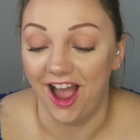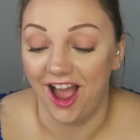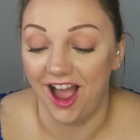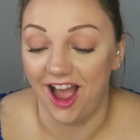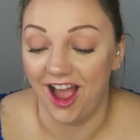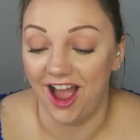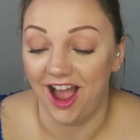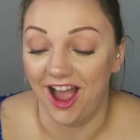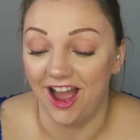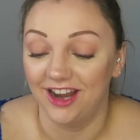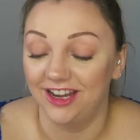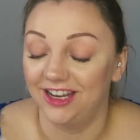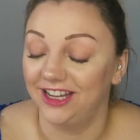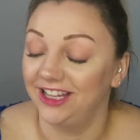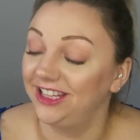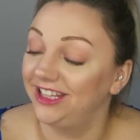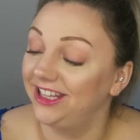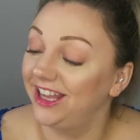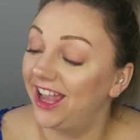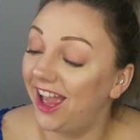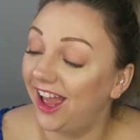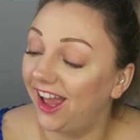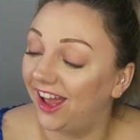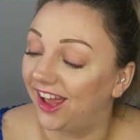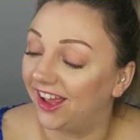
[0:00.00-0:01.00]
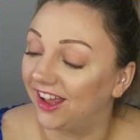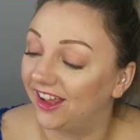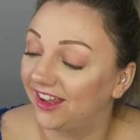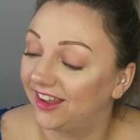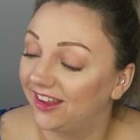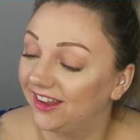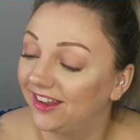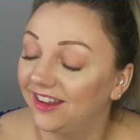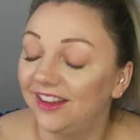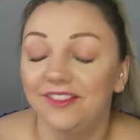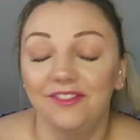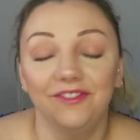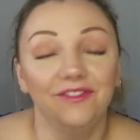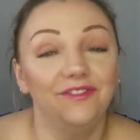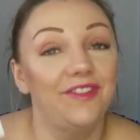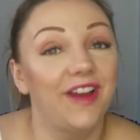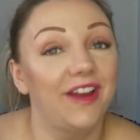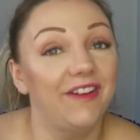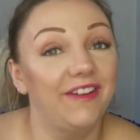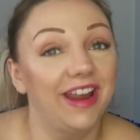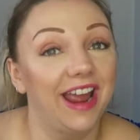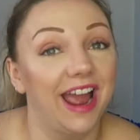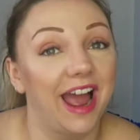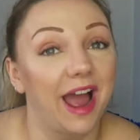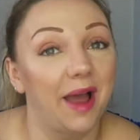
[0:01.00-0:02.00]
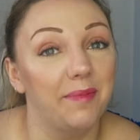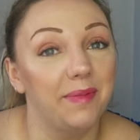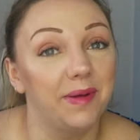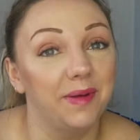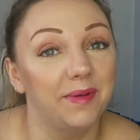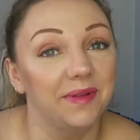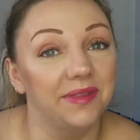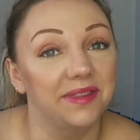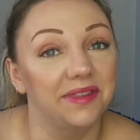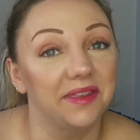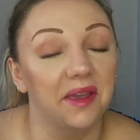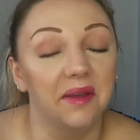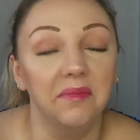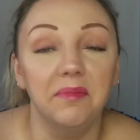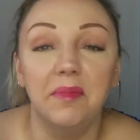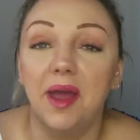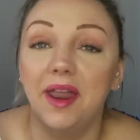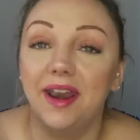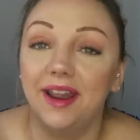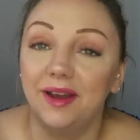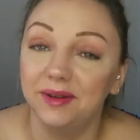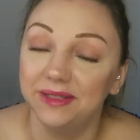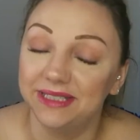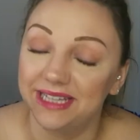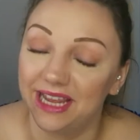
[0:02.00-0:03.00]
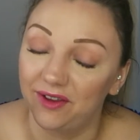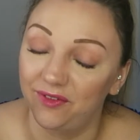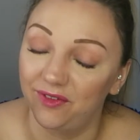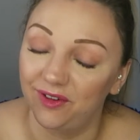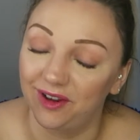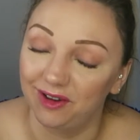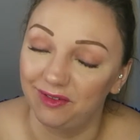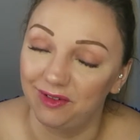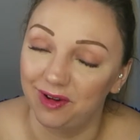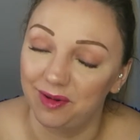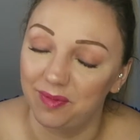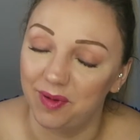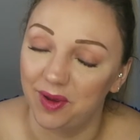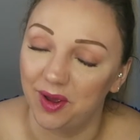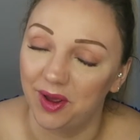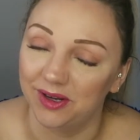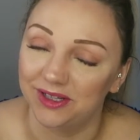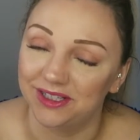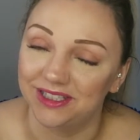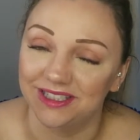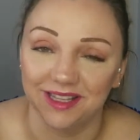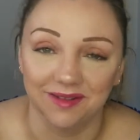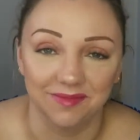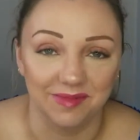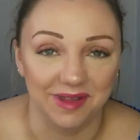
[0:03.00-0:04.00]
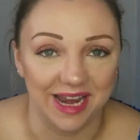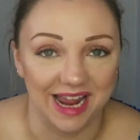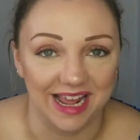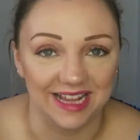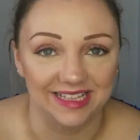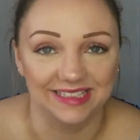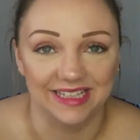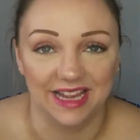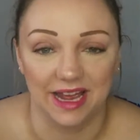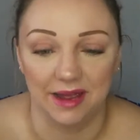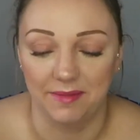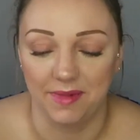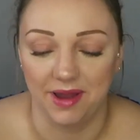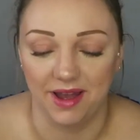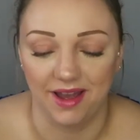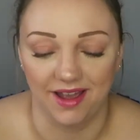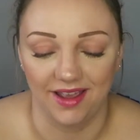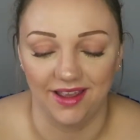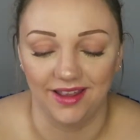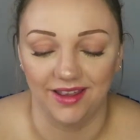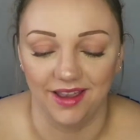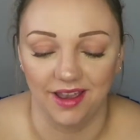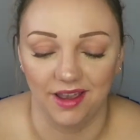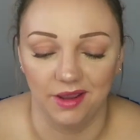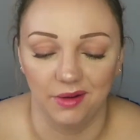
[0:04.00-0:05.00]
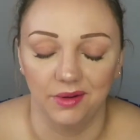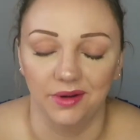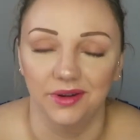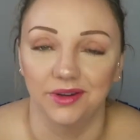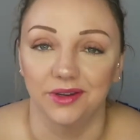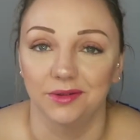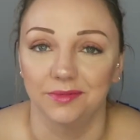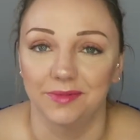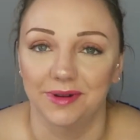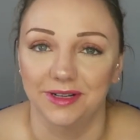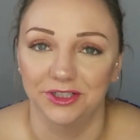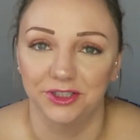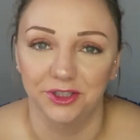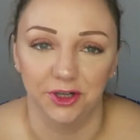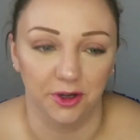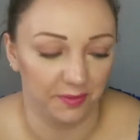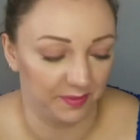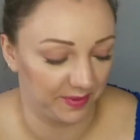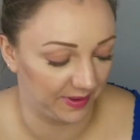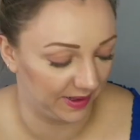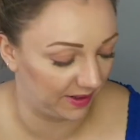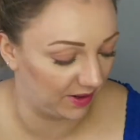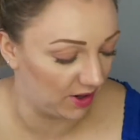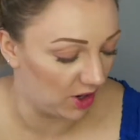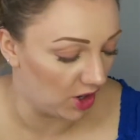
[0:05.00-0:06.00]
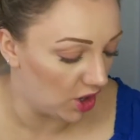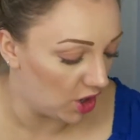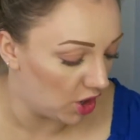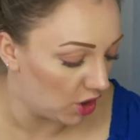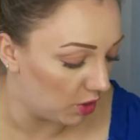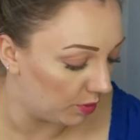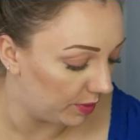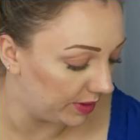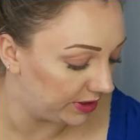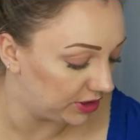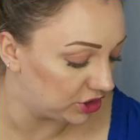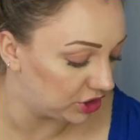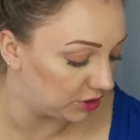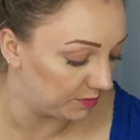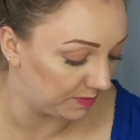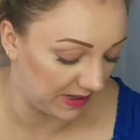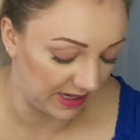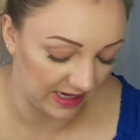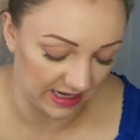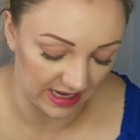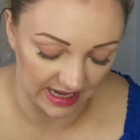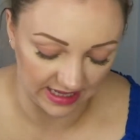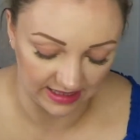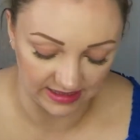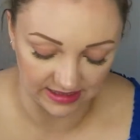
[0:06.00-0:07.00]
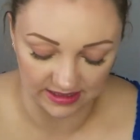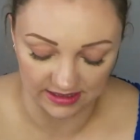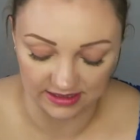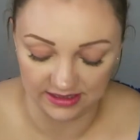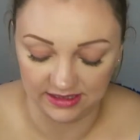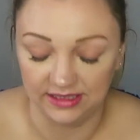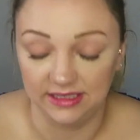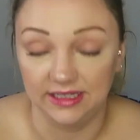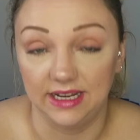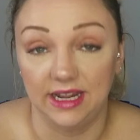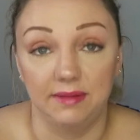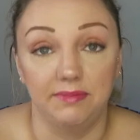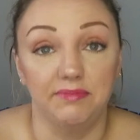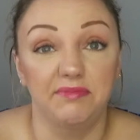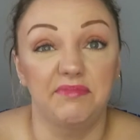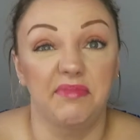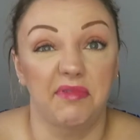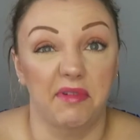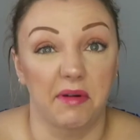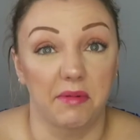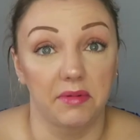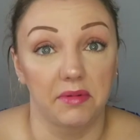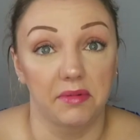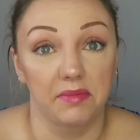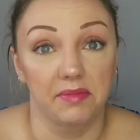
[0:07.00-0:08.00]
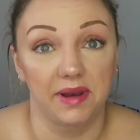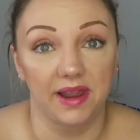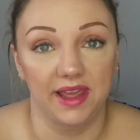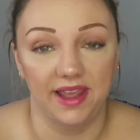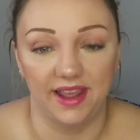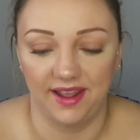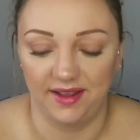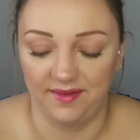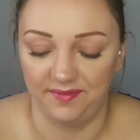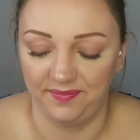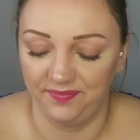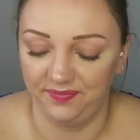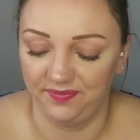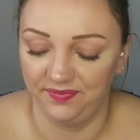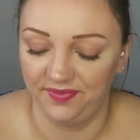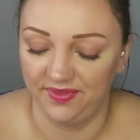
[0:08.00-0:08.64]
And yeah, very happy with them. And I'll definitely repurchase them the next time I go and do my shopping, which should be later today, probably.